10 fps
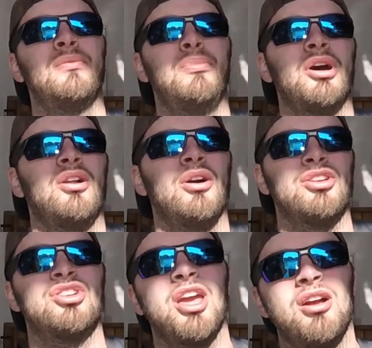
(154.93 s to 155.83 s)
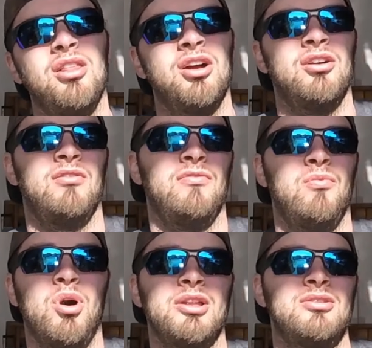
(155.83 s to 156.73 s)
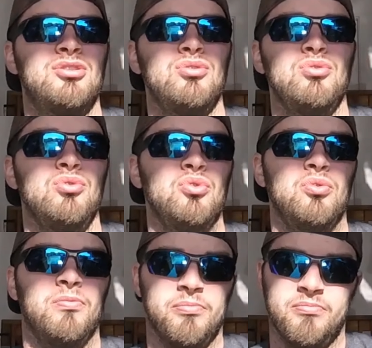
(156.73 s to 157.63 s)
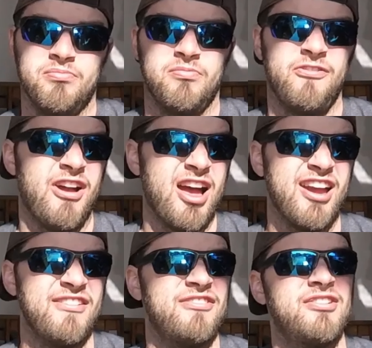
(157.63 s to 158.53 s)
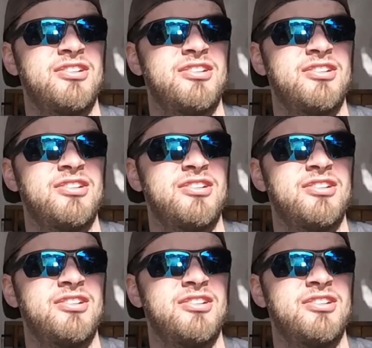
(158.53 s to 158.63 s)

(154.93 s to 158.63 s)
But on a scale of 1 to 5, I